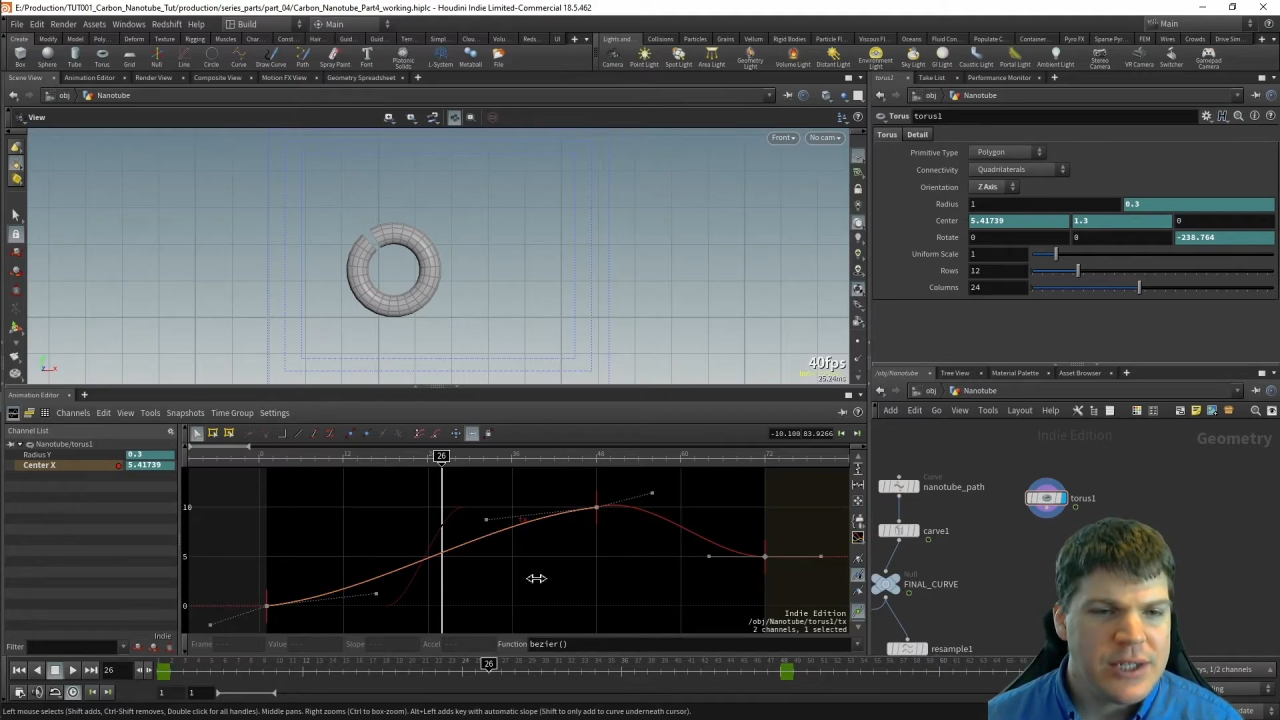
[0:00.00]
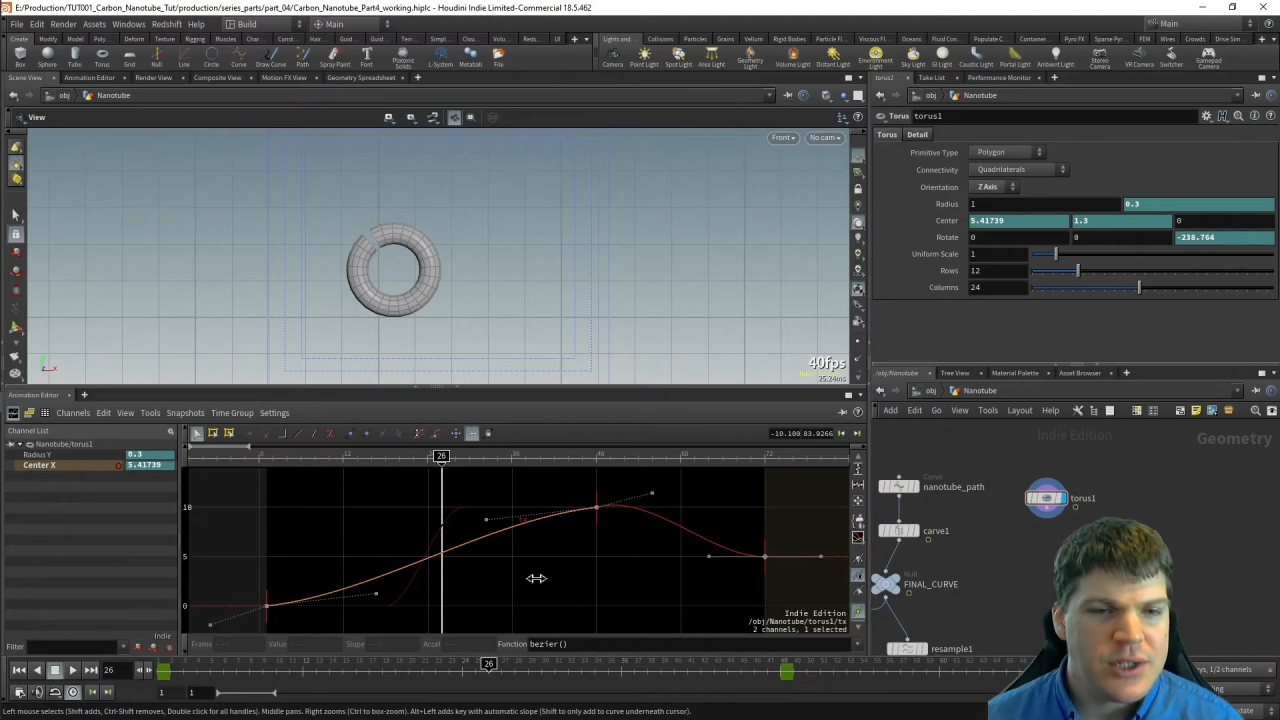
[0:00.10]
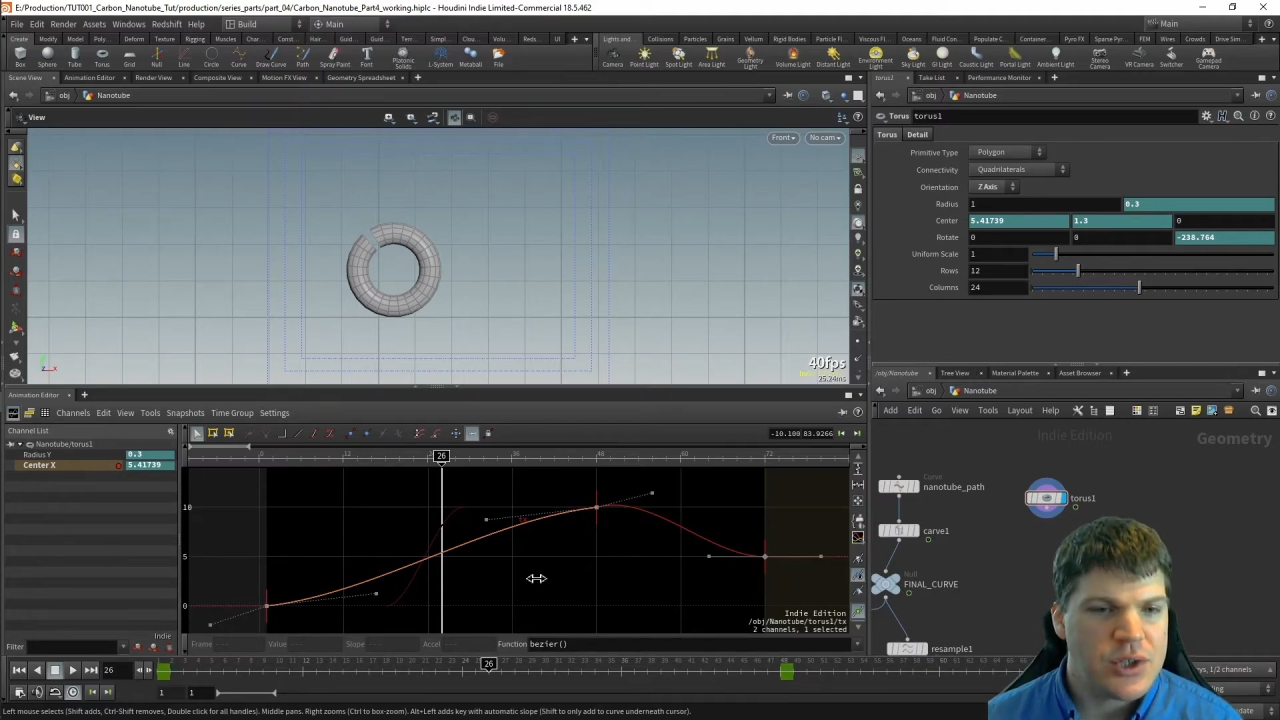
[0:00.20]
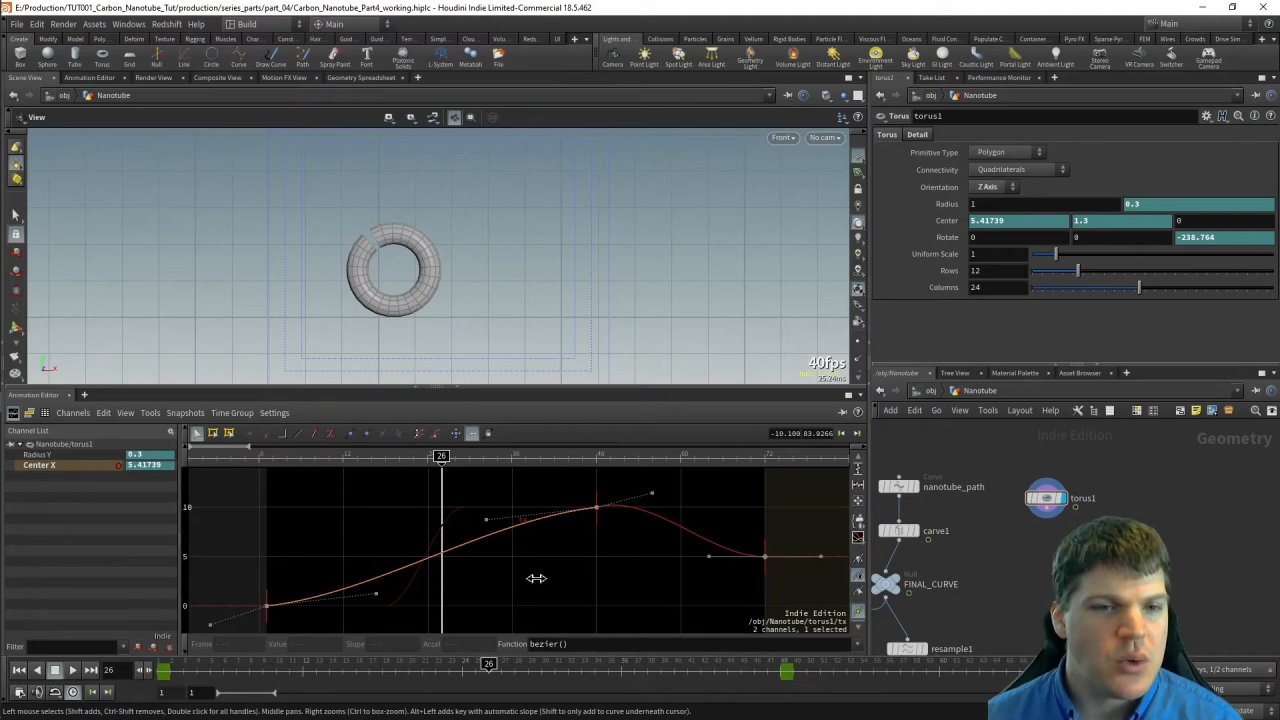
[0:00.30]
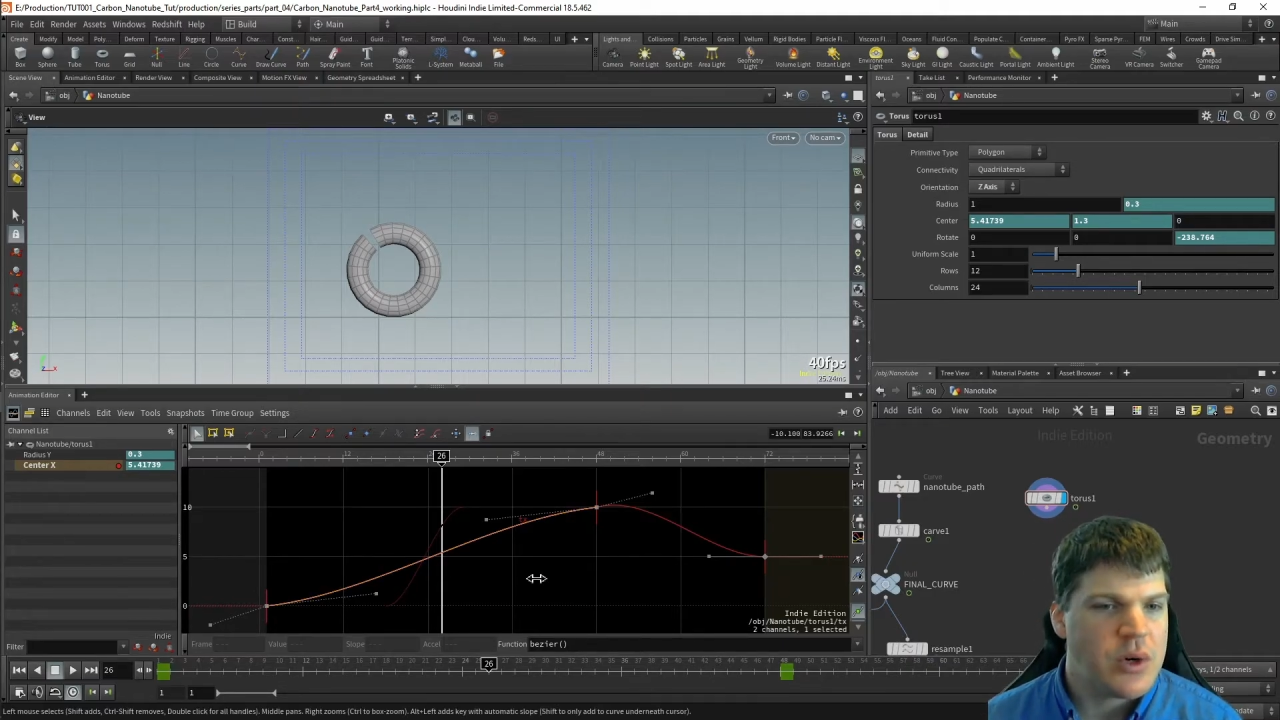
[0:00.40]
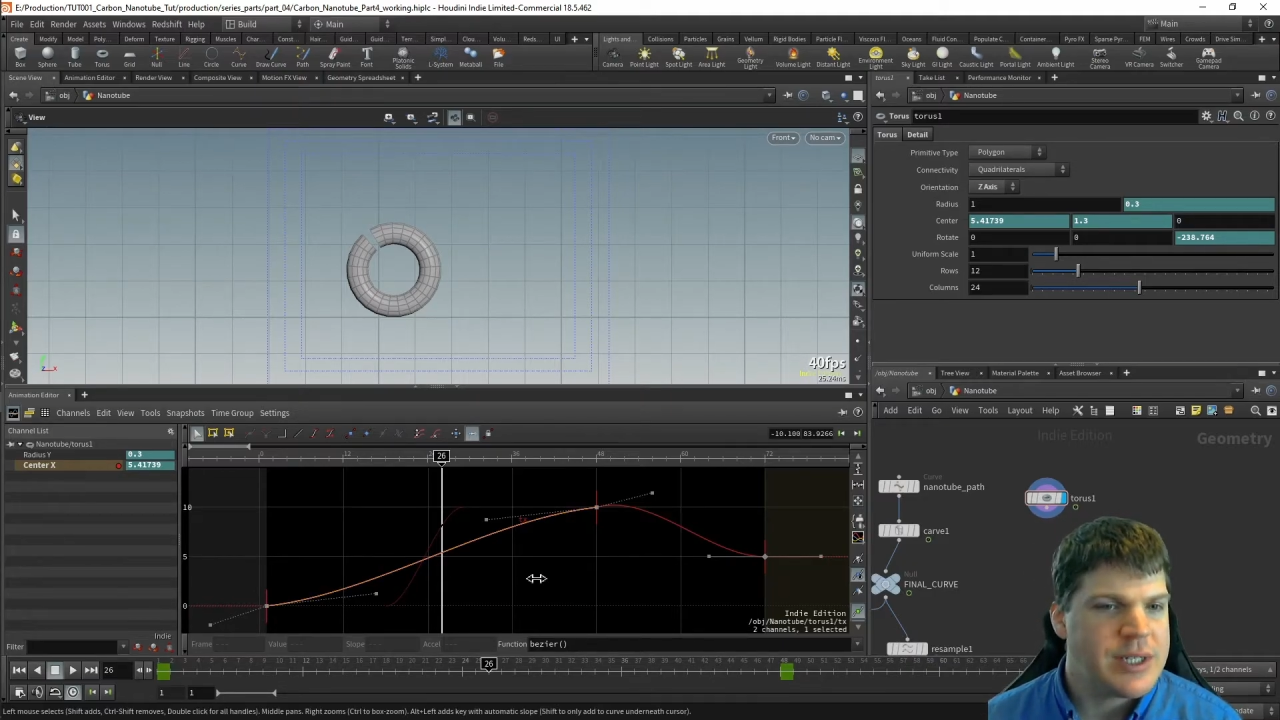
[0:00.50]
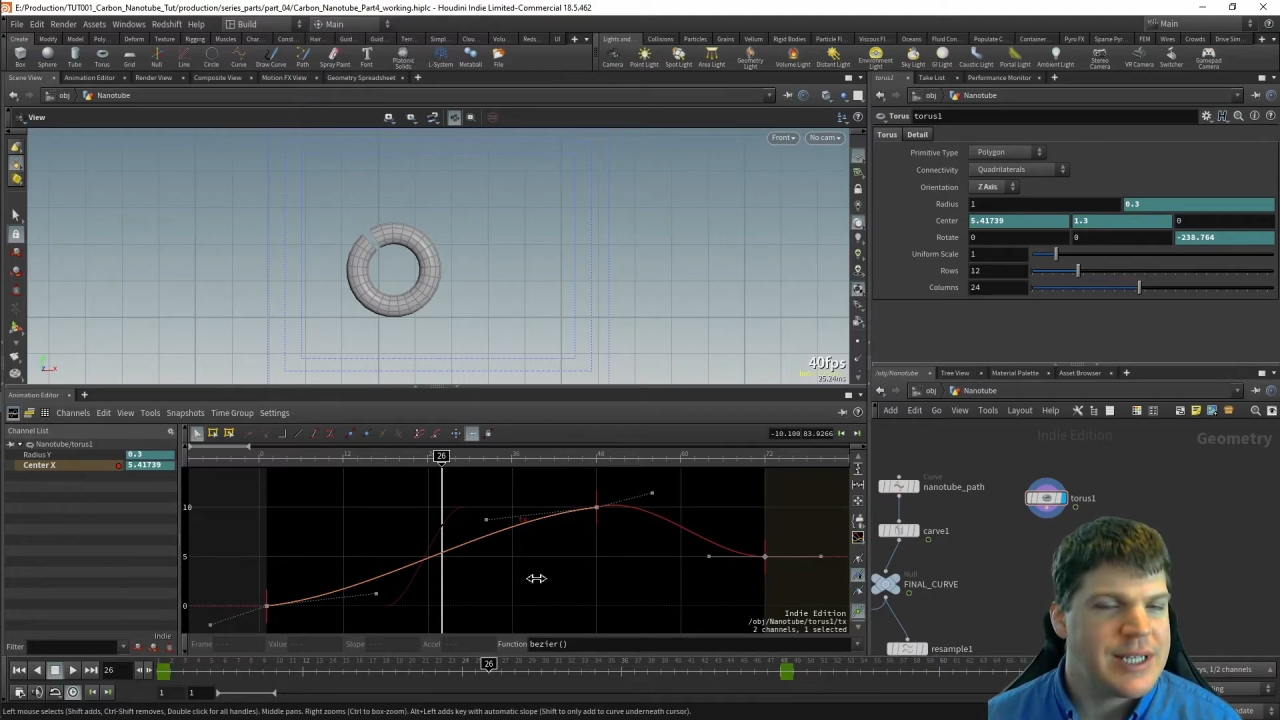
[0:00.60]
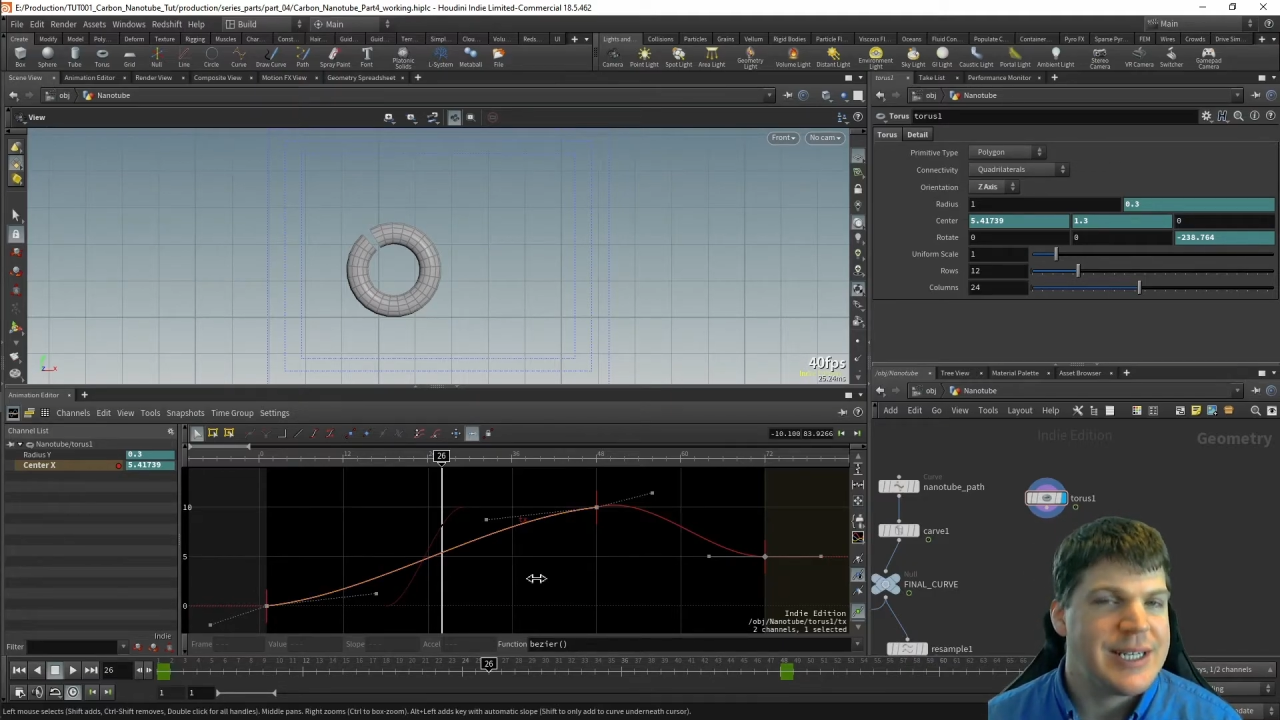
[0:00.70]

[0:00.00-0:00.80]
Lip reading: stores the